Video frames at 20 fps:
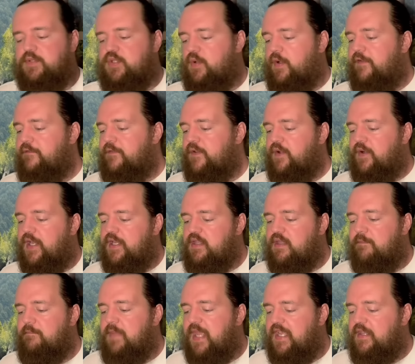So I feel like
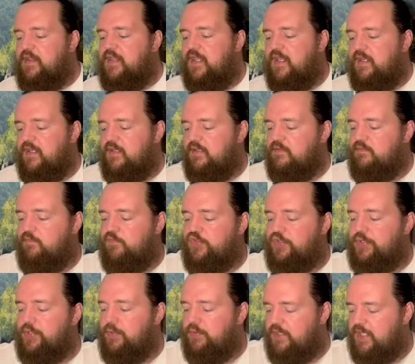the main thing,
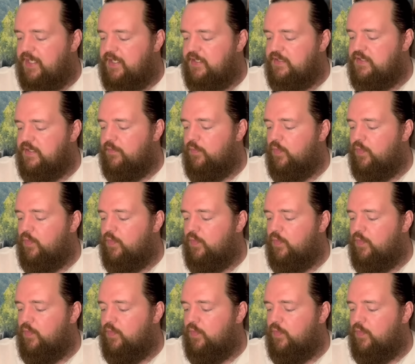two things